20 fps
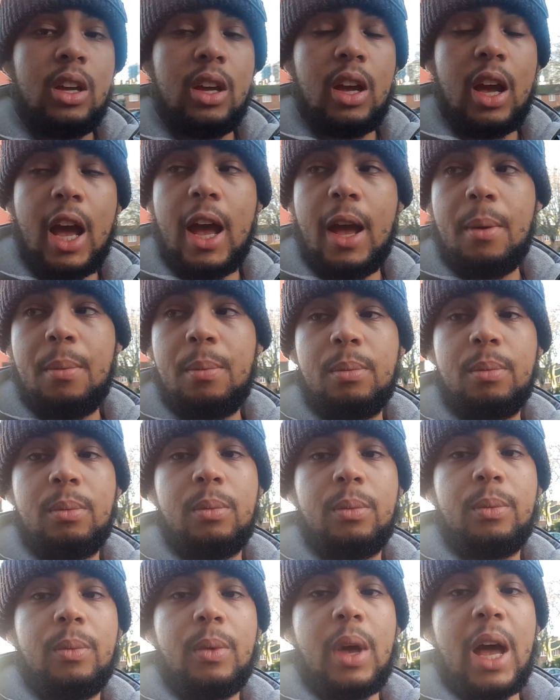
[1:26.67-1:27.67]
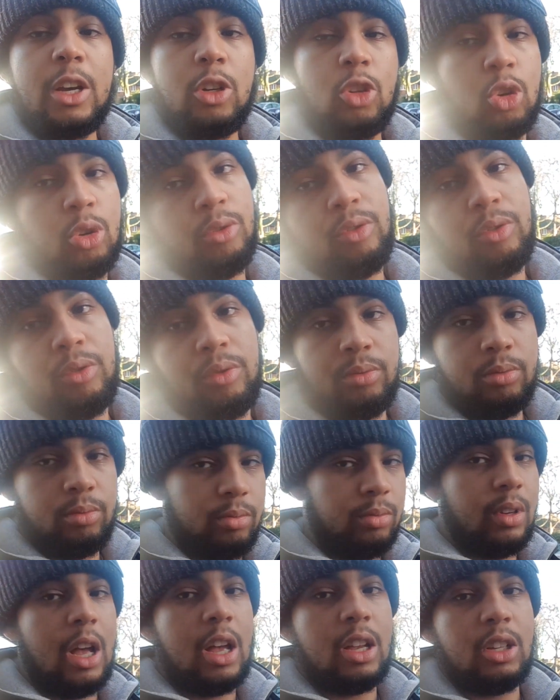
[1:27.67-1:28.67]
I
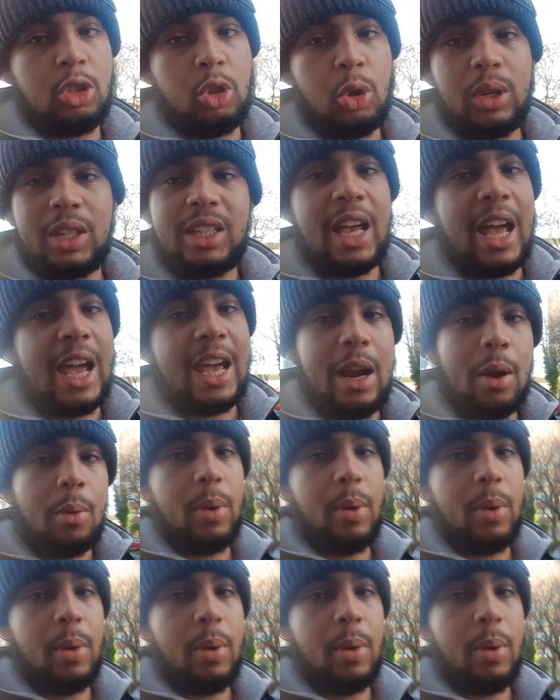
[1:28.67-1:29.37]
was so excited I